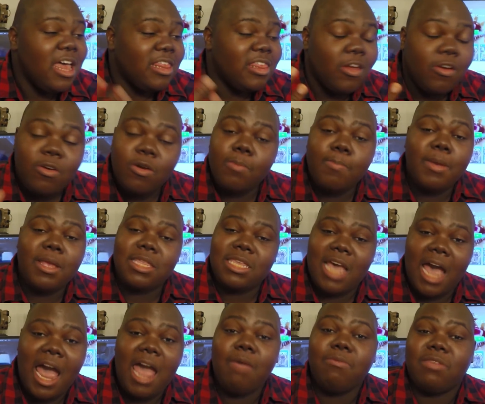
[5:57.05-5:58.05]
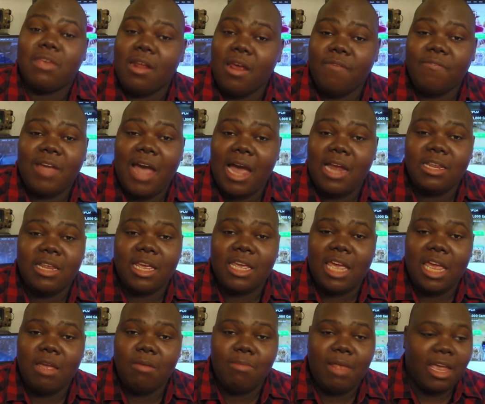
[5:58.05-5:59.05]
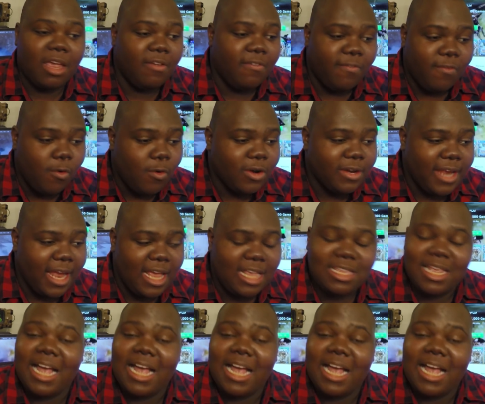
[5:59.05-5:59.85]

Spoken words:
There have been times that I've gotten a game like in 4 days.